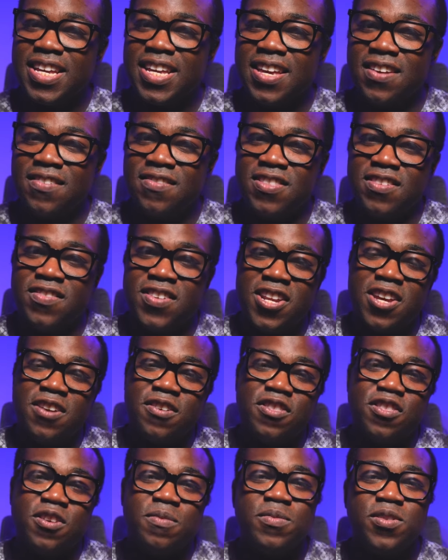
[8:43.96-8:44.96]
give the video
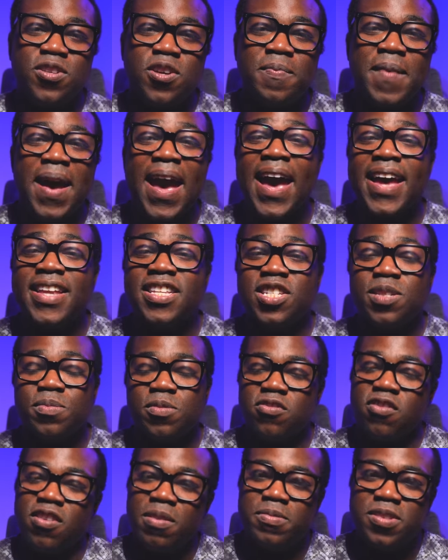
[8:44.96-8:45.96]
a thumbs up and
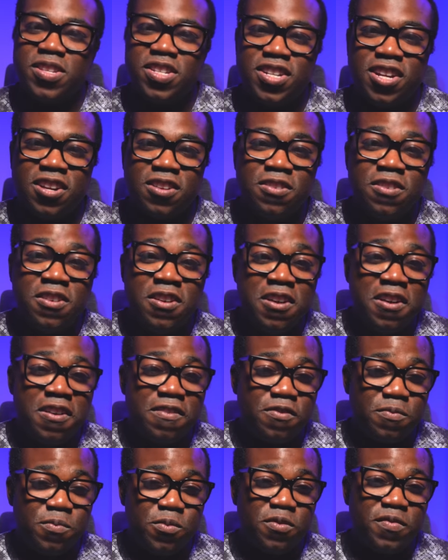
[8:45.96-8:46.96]
subscribe to the channel
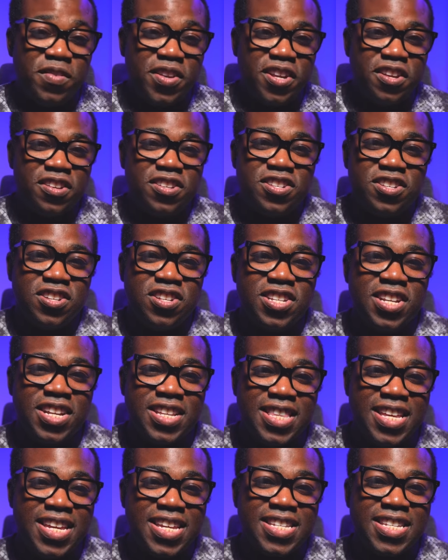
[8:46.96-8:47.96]
for more videos just
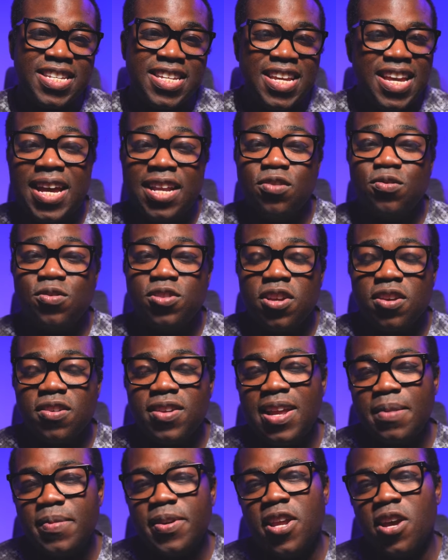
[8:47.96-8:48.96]
like this. And also
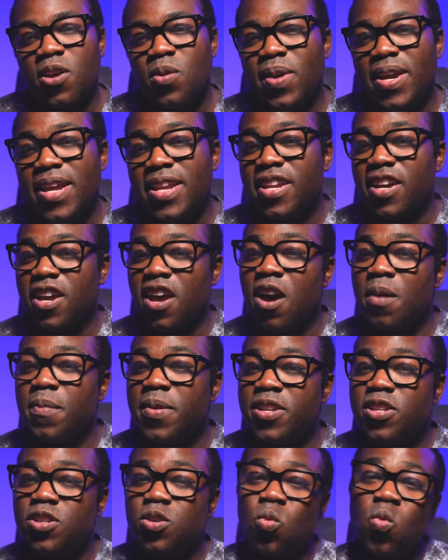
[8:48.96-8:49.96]
let me know in the
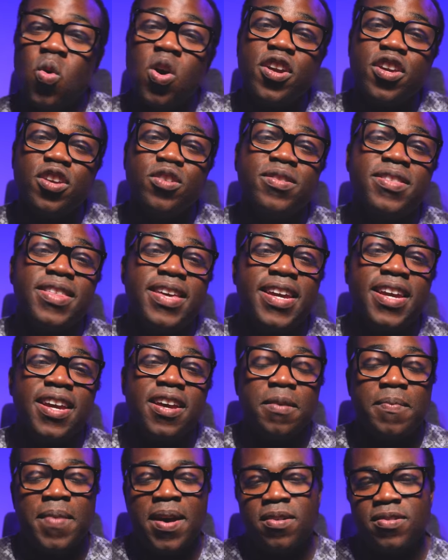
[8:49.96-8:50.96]
comments what you think
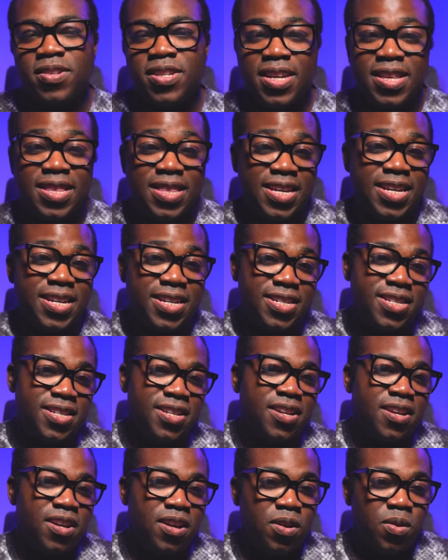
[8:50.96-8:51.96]
about these
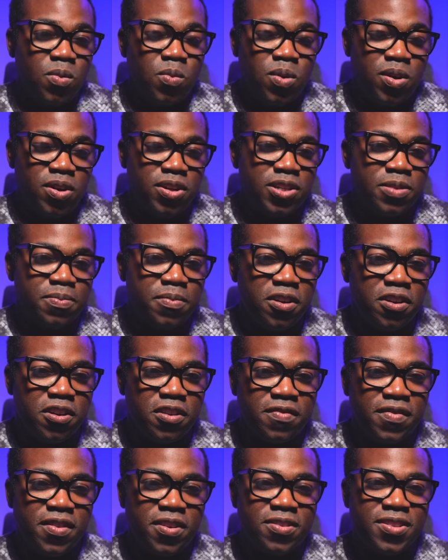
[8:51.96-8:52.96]
wireless
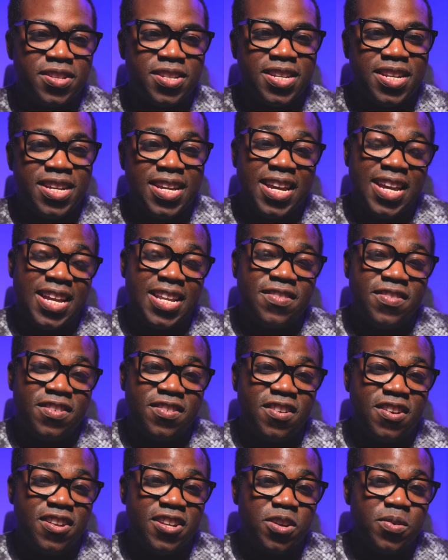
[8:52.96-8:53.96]
microphones. And if
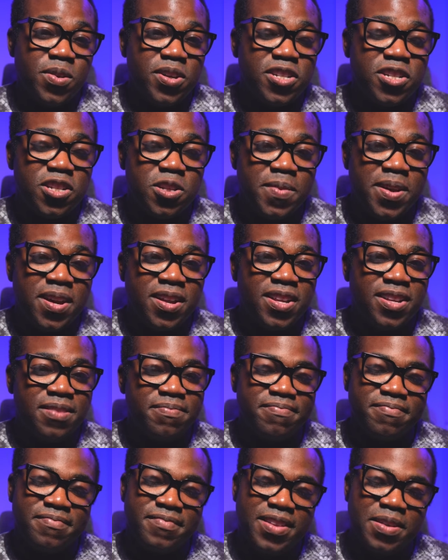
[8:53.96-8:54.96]
you've got any questions about it,
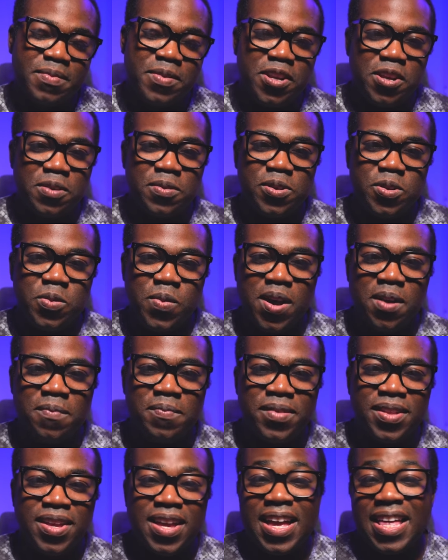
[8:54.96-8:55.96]
let me know as well.
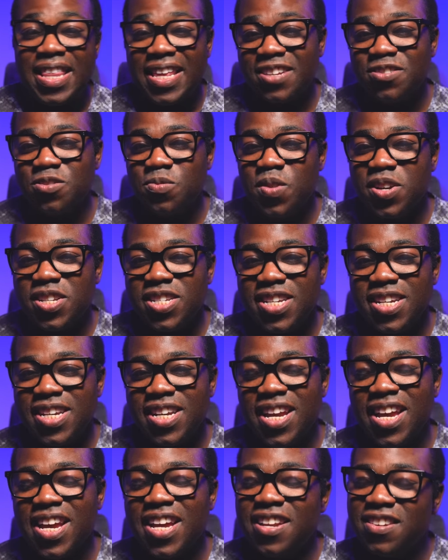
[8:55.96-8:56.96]
Thanks for
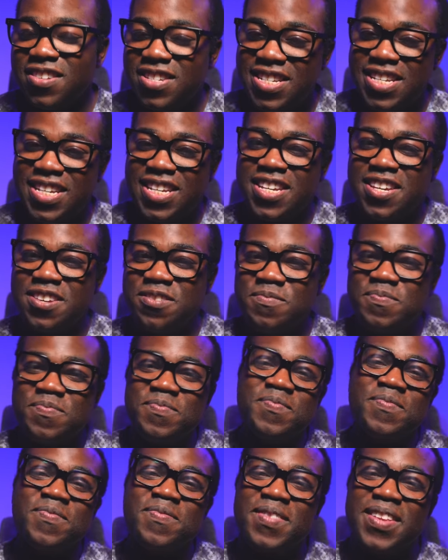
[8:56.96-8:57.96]
watching and I'll see you
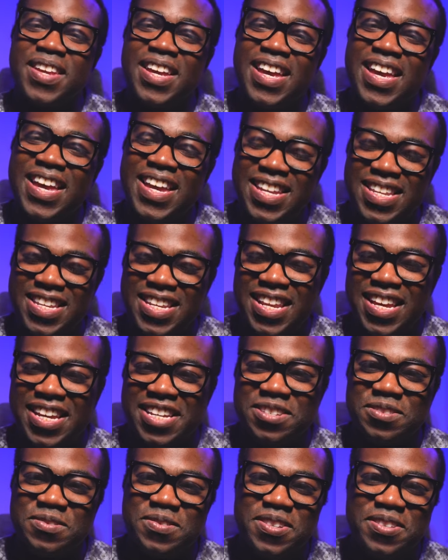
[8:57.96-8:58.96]
in the
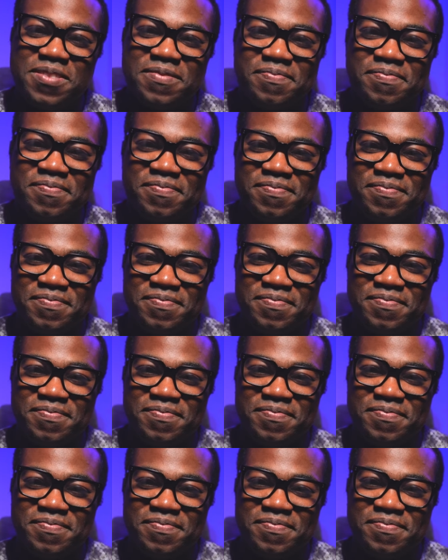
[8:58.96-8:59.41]
next one.